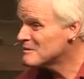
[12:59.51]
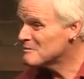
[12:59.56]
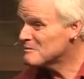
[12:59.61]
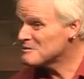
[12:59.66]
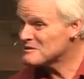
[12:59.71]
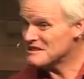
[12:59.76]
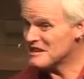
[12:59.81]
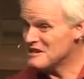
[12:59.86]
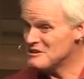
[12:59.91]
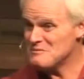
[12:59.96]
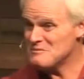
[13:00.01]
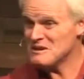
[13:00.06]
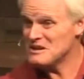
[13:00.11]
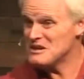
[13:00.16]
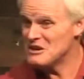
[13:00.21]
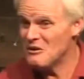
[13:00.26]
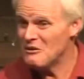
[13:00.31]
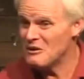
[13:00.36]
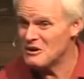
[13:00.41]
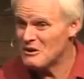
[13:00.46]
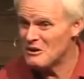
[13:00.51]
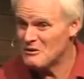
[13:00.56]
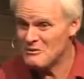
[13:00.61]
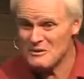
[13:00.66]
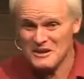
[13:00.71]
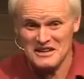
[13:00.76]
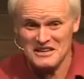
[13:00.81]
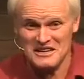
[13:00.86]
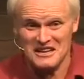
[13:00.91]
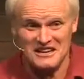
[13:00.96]
People say, You've been going all
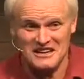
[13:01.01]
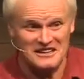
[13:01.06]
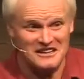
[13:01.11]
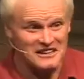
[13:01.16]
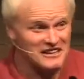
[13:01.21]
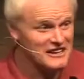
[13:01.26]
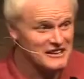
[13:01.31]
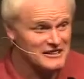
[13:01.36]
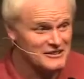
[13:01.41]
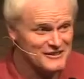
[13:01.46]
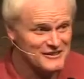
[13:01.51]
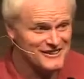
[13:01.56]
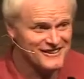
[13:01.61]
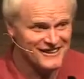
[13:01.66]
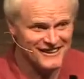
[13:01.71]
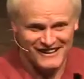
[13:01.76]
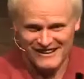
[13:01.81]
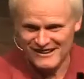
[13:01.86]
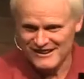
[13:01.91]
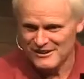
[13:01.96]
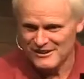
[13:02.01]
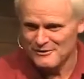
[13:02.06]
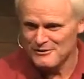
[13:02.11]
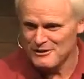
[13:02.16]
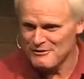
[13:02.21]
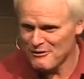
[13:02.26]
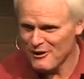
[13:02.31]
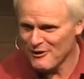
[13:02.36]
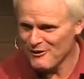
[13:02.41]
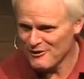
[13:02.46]
weekend. You're gonna...
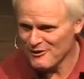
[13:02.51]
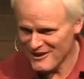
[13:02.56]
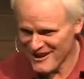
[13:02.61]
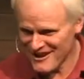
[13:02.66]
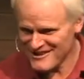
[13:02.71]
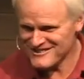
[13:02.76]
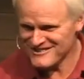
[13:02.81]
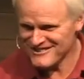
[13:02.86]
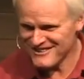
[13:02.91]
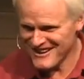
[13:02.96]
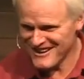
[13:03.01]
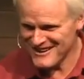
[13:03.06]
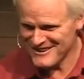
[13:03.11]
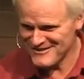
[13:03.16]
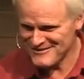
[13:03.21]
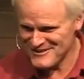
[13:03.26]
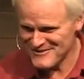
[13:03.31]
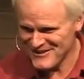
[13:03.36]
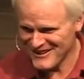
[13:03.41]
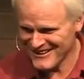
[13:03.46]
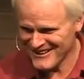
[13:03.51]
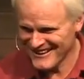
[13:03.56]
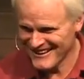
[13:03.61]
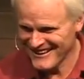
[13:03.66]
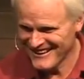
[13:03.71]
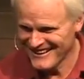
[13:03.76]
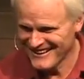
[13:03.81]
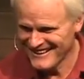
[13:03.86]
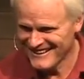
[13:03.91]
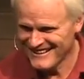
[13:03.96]
We rolled yesterday, didn't we, buddy?